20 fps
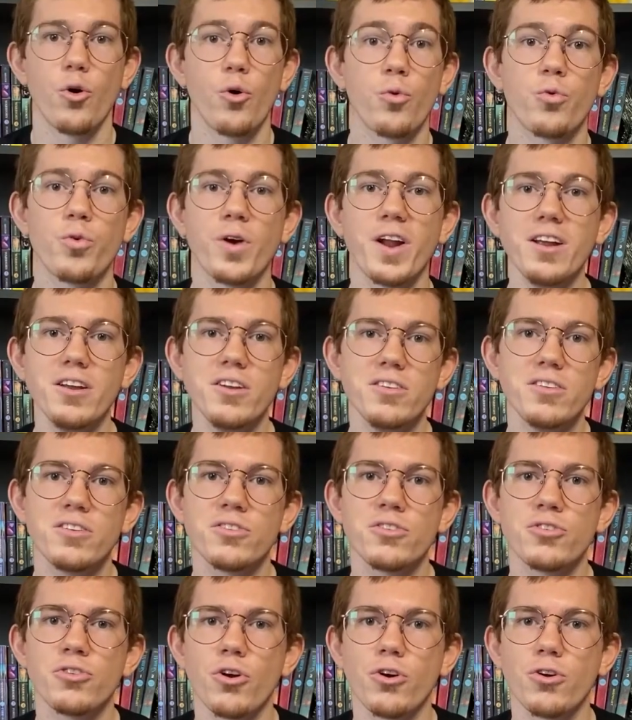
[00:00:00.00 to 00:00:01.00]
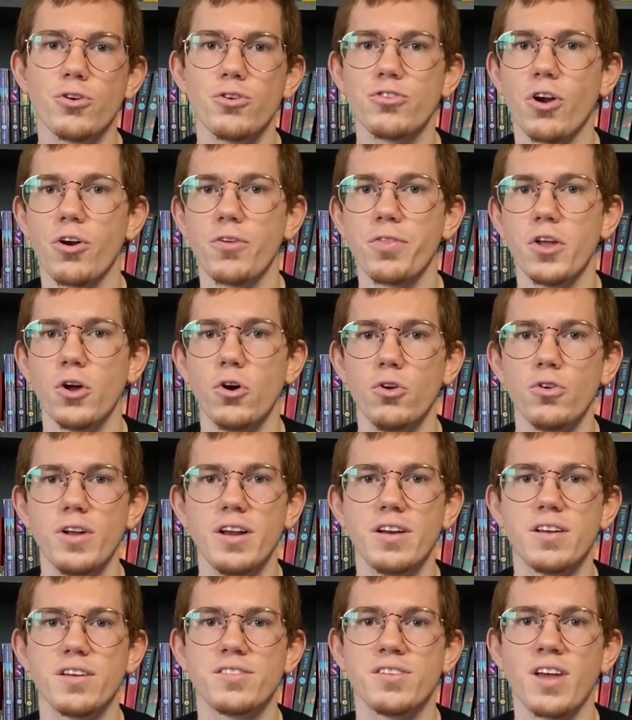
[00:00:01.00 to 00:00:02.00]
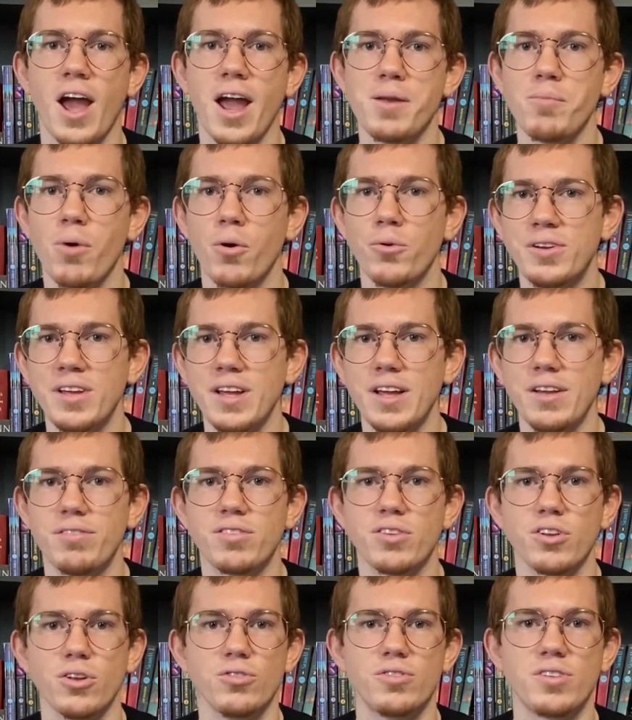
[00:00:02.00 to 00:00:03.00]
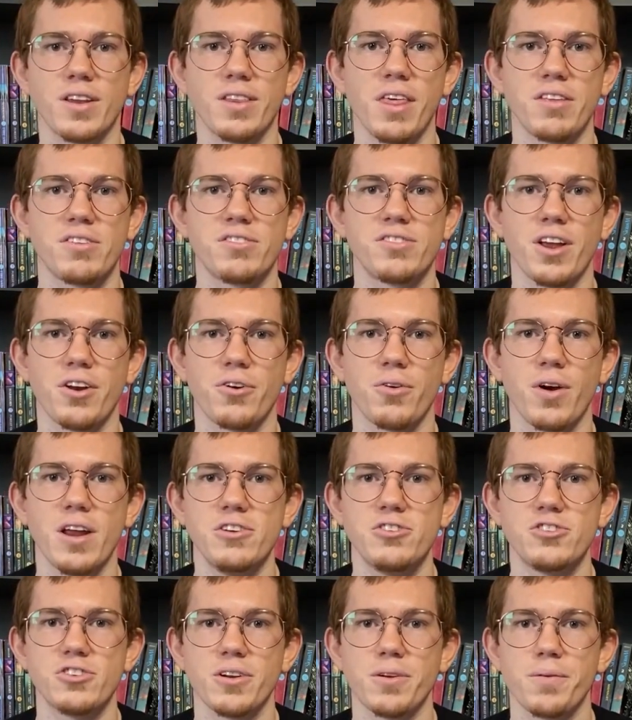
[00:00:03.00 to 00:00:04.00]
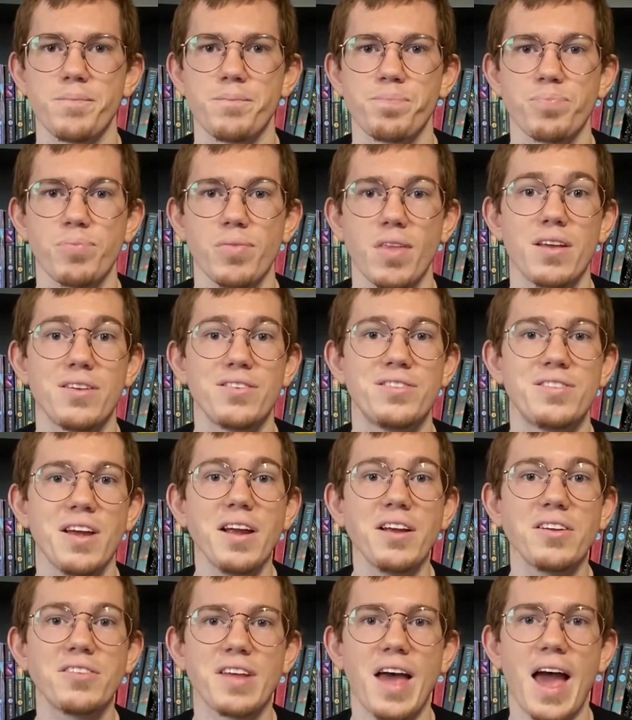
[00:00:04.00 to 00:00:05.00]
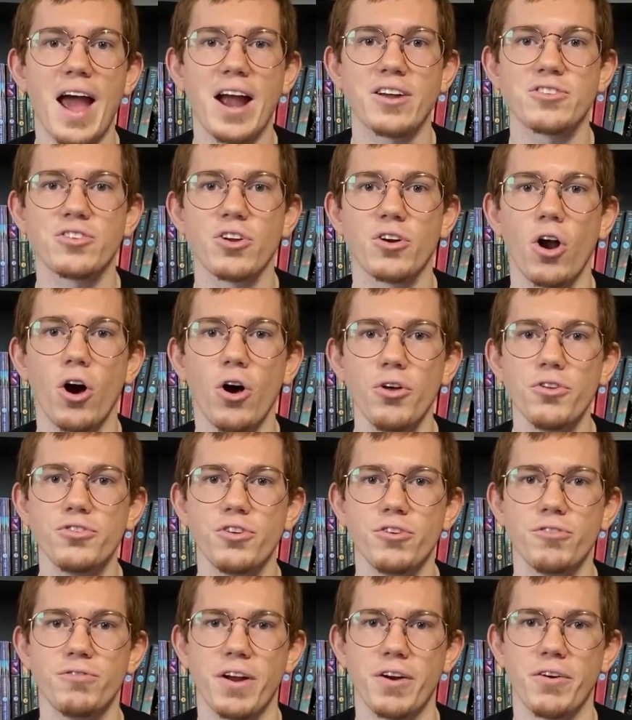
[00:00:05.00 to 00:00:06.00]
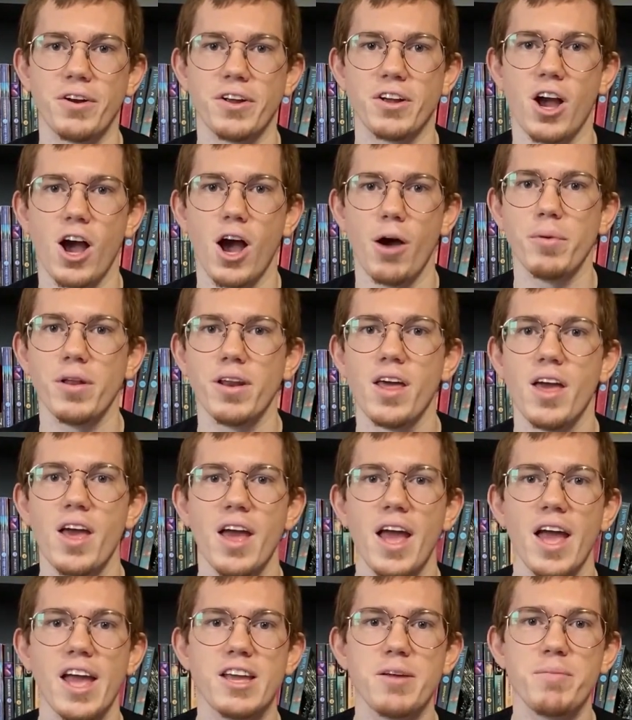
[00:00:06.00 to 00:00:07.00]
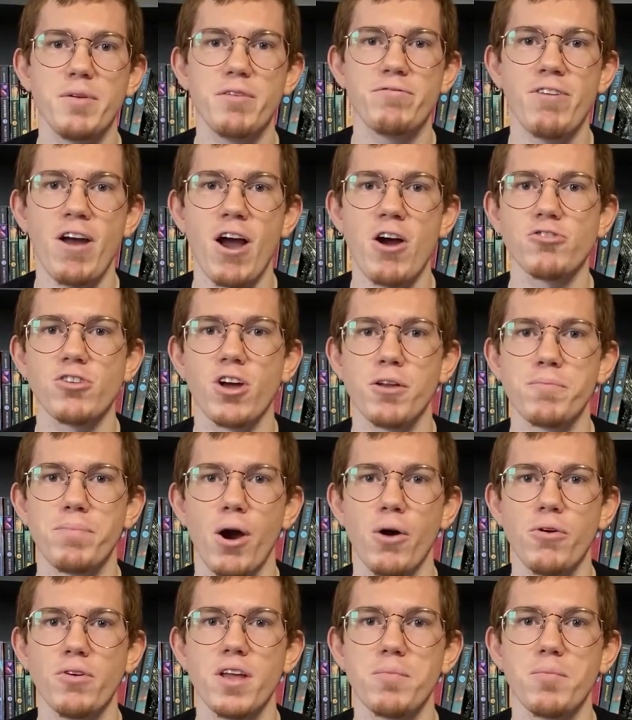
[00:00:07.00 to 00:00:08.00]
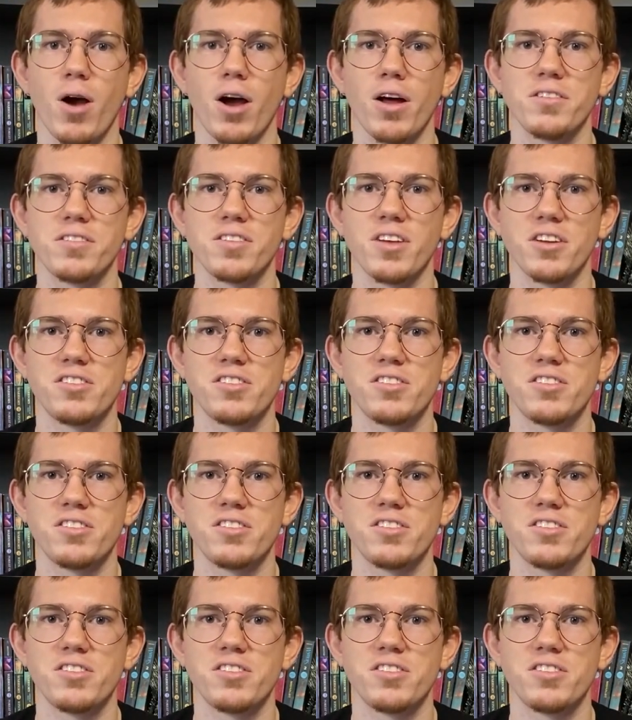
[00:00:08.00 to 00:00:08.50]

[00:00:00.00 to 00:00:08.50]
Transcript: Rings and circles aren't the only design motifs used in this generation. Zigzags are also very common, and can be found on Pokemon such